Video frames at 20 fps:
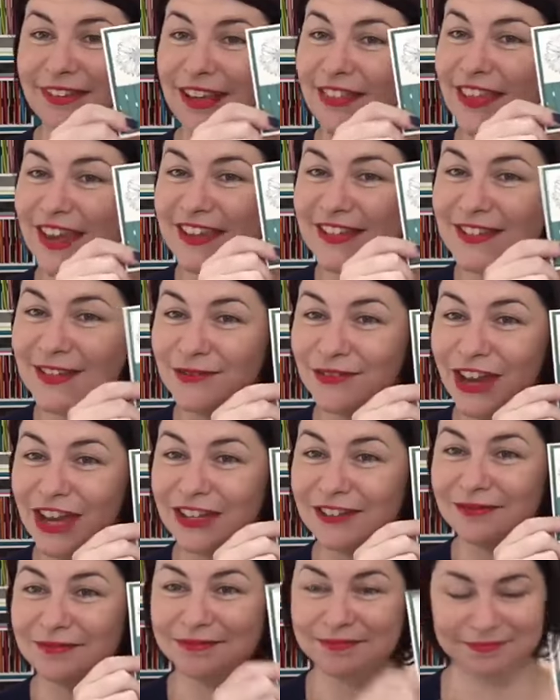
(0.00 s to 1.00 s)
Thanks,
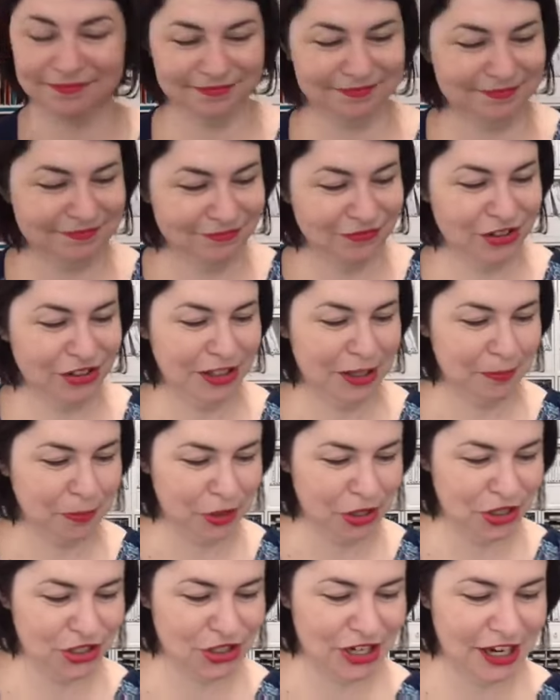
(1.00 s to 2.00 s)
Yvette. Really
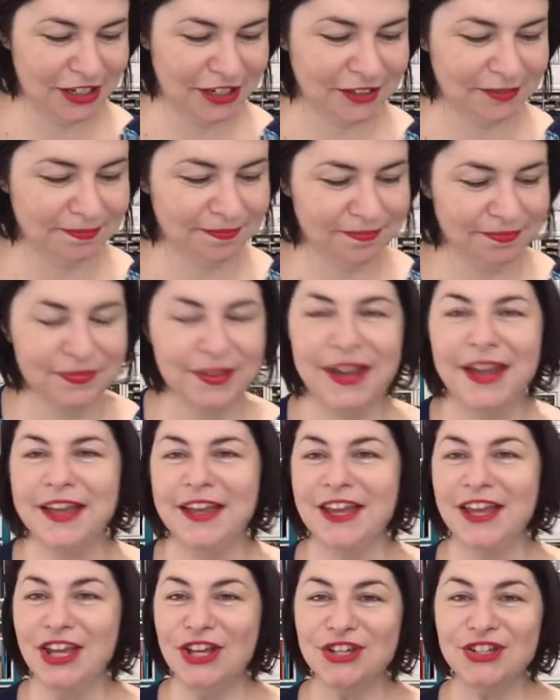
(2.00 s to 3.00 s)
appreciate it.
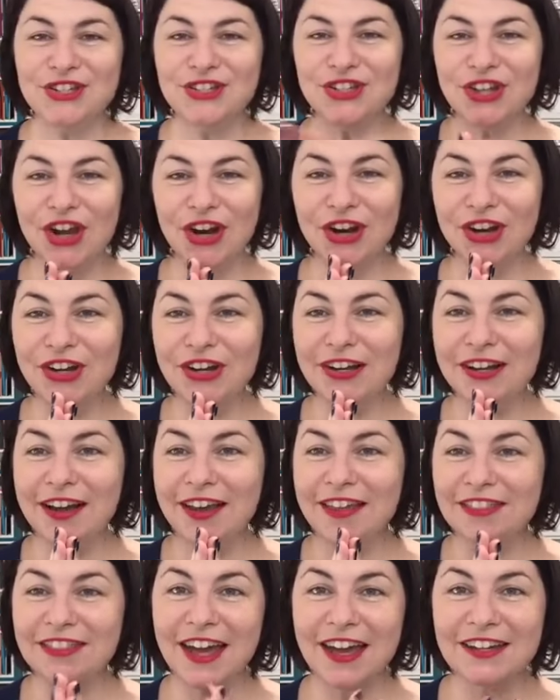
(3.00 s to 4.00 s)
So
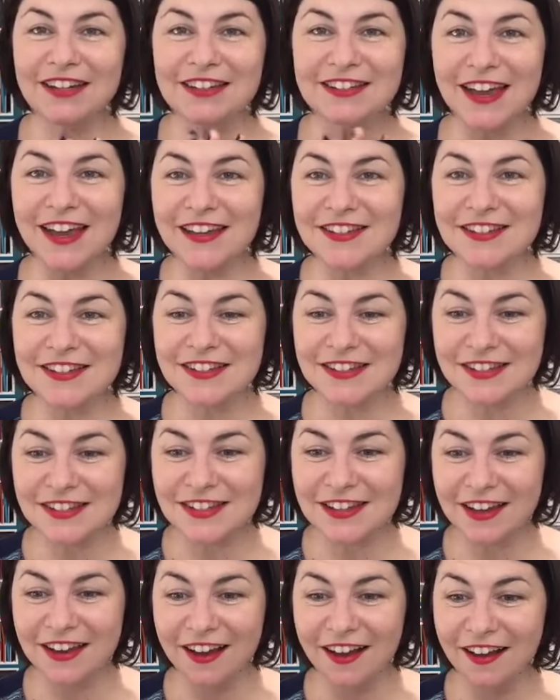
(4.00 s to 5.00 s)
that is
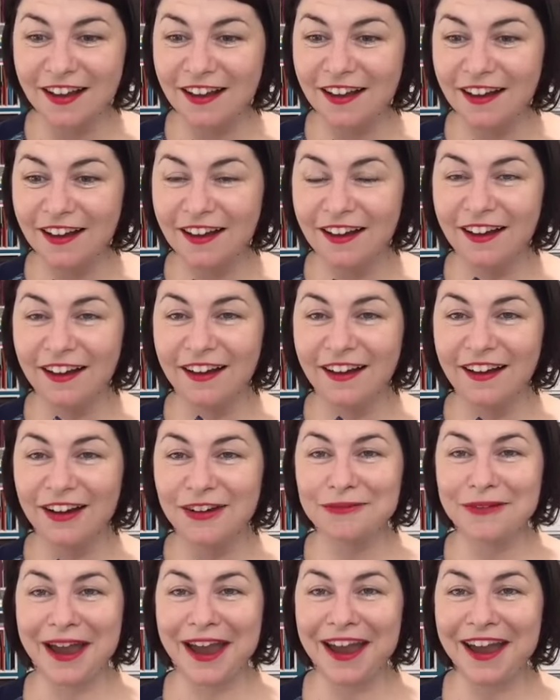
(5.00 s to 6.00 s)
us.
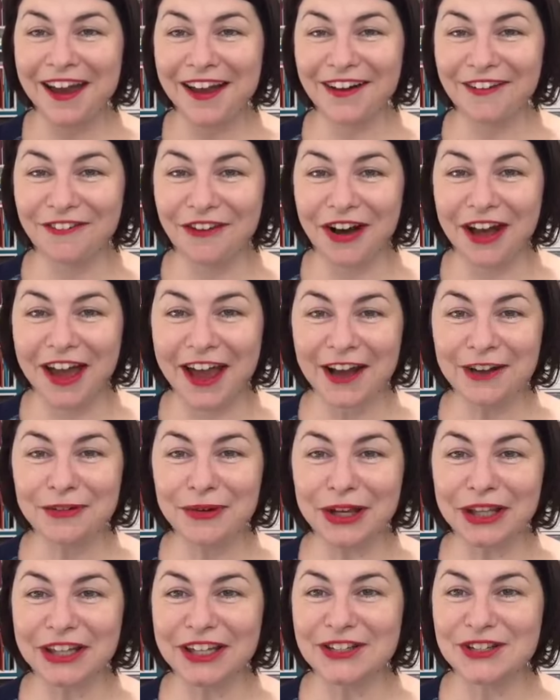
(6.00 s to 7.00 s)
Wow, how
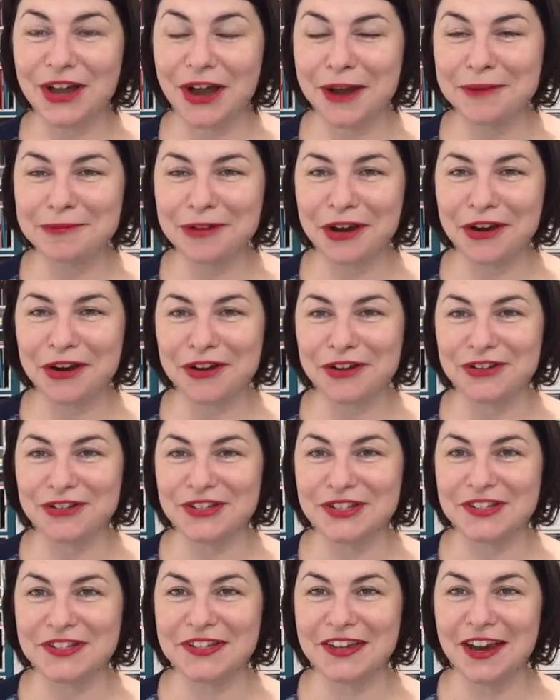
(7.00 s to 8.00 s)
quickly time
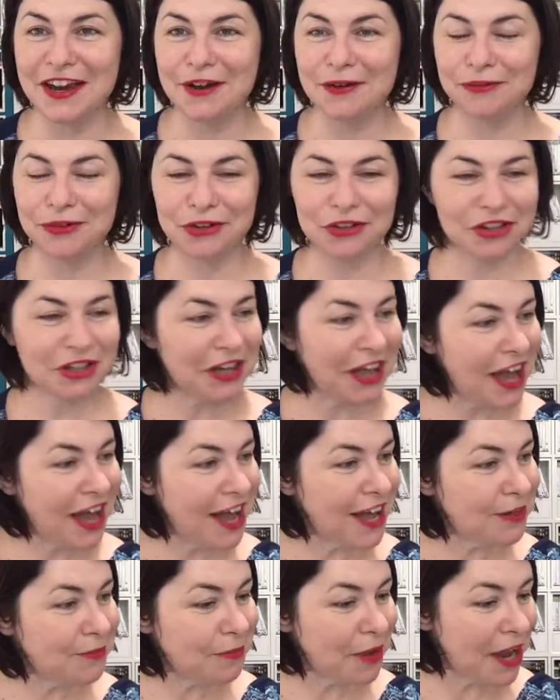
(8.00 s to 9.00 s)
goes. We got a
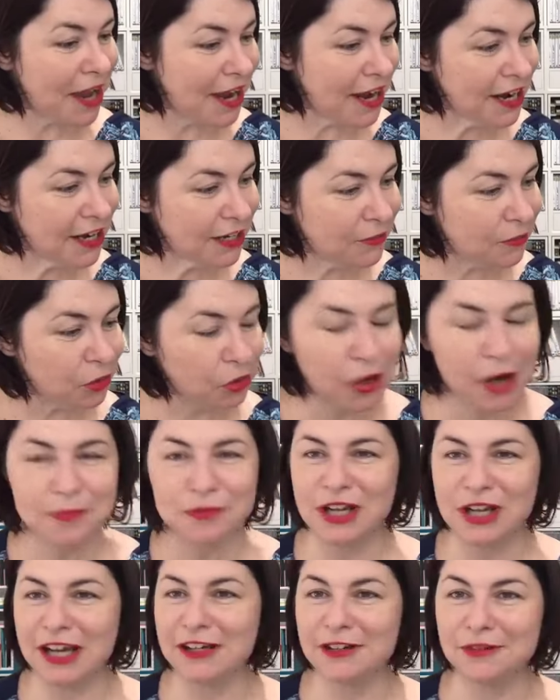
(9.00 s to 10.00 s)
card made. We're
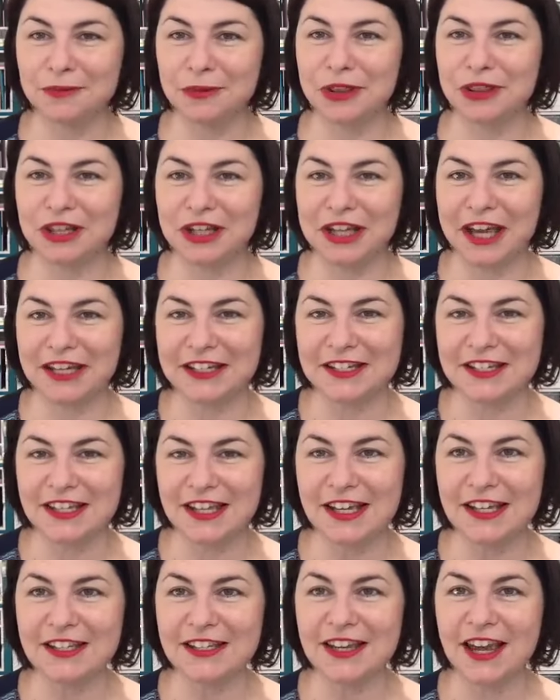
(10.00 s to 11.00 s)
updated with the latest
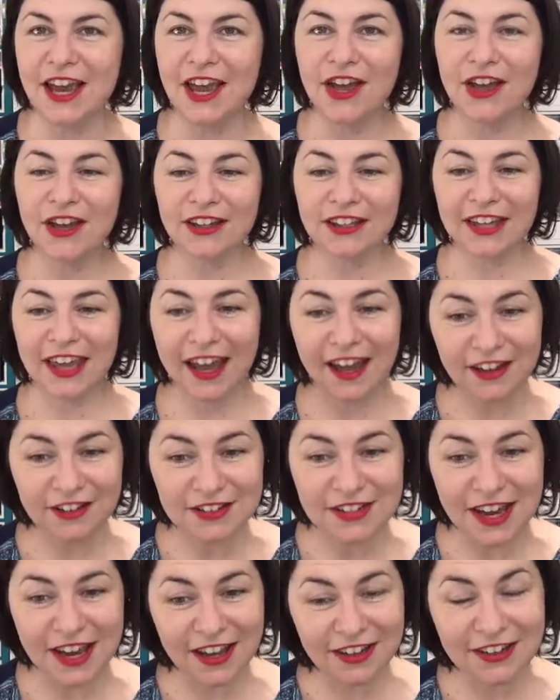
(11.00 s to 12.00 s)
things.
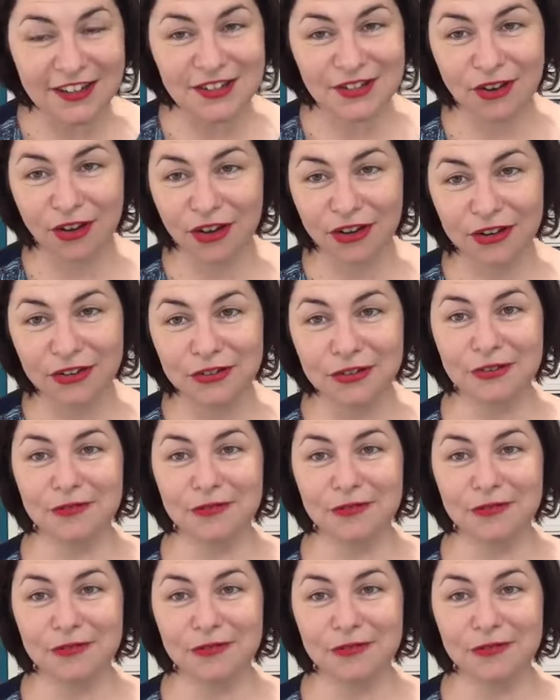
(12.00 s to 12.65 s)
Countdown is on